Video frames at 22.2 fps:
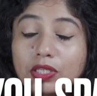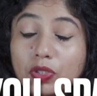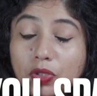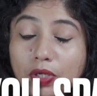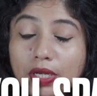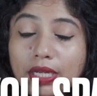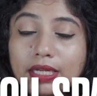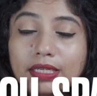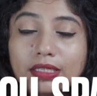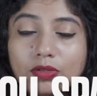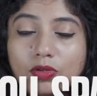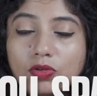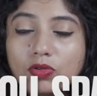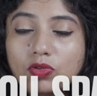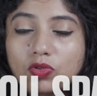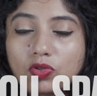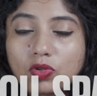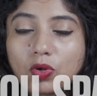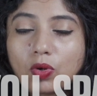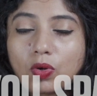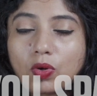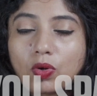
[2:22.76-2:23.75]
You can do
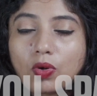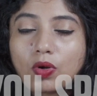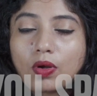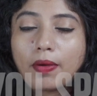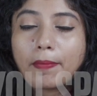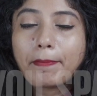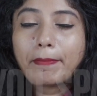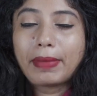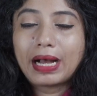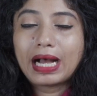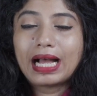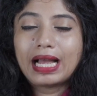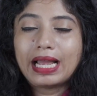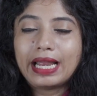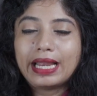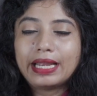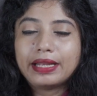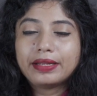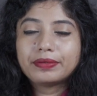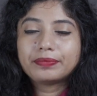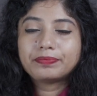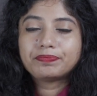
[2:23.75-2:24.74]
so
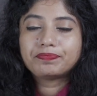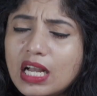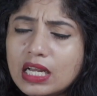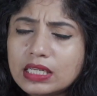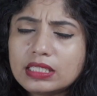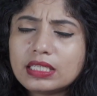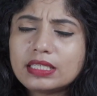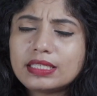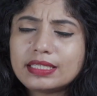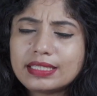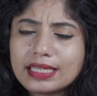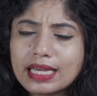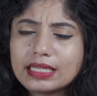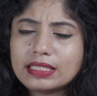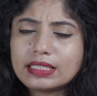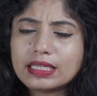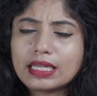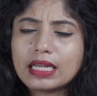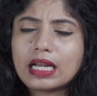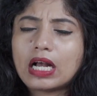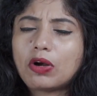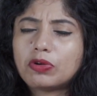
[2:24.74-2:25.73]
by
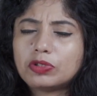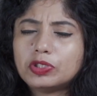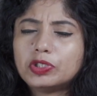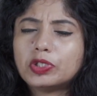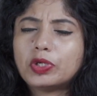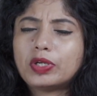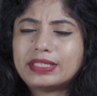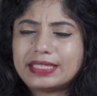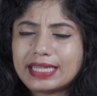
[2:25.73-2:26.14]
understanding how you